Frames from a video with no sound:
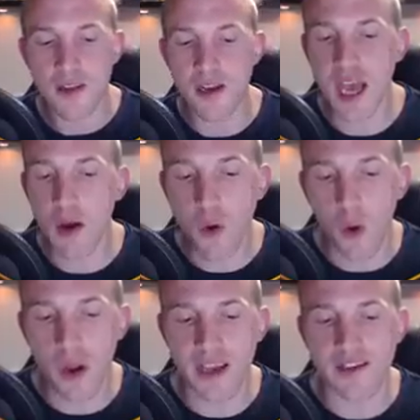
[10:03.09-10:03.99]
The Town
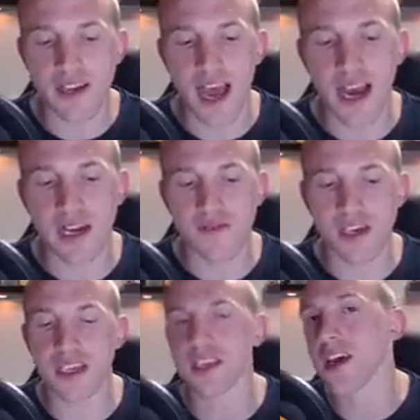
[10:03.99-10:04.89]
Hall isn't
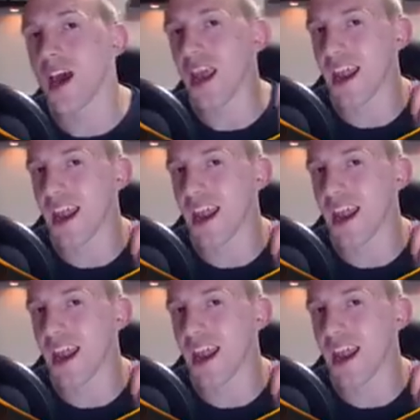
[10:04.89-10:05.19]
activated.